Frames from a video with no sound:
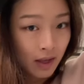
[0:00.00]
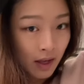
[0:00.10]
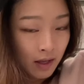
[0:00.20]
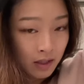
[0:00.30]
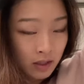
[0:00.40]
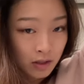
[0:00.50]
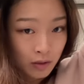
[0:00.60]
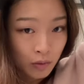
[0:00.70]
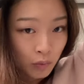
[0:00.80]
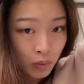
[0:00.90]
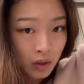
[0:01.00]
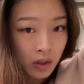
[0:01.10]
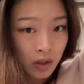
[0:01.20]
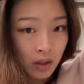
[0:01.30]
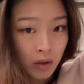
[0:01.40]
and just do
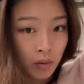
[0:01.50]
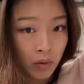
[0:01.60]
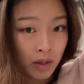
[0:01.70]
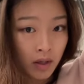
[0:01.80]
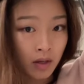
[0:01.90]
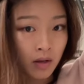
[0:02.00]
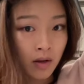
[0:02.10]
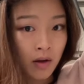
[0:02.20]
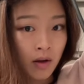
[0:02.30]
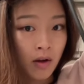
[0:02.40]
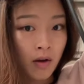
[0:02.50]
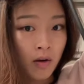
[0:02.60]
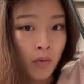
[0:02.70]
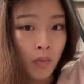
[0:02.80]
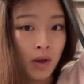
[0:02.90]
really quick
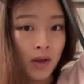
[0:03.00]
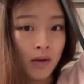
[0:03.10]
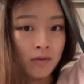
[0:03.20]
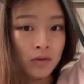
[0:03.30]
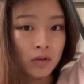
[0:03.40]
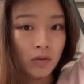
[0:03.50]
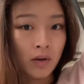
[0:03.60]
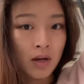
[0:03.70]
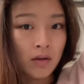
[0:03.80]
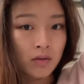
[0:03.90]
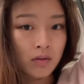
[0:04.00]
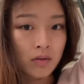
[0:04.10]
waves throughout.